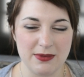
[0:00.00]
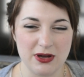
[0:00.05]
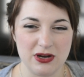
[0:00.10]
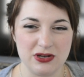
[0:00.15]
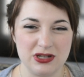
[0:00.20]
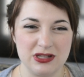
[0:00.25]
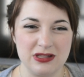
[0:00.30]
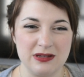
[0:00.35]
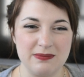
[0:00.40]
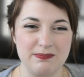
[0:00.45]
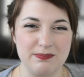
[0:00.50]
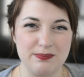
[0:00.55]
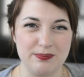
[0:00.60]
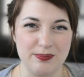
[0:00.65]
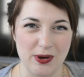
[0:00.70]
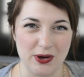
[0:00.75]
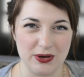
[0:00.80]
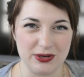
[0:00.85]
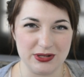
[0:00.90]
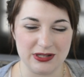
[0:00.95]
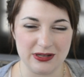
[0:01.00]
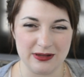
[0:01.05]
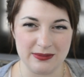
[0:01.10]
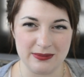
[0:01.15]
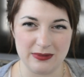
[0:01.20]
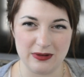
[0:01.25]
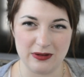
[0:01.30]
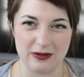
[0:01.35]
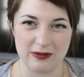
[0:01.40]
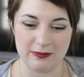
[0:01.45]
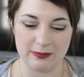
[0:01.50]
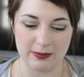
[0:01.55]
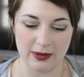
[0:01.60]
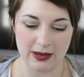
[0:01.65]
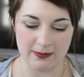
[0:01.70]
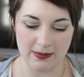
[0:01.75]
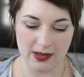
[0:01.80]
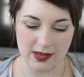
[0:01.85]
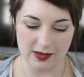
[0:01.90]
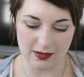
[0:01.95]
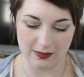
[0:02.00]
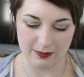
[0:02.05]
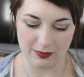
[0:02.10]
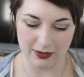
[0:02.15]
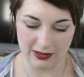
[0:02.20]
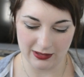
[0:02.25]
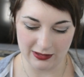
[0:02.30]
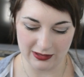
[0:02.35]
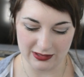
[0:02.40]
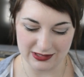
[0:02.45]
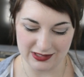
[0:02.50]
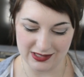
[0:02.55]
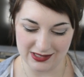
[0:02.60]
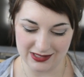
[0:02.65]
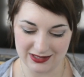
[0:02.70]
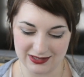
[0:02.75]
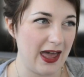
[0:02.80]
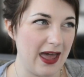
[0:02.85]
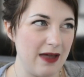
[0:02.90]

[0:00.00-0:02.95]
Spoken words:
much at the bottom of my makeup priorities.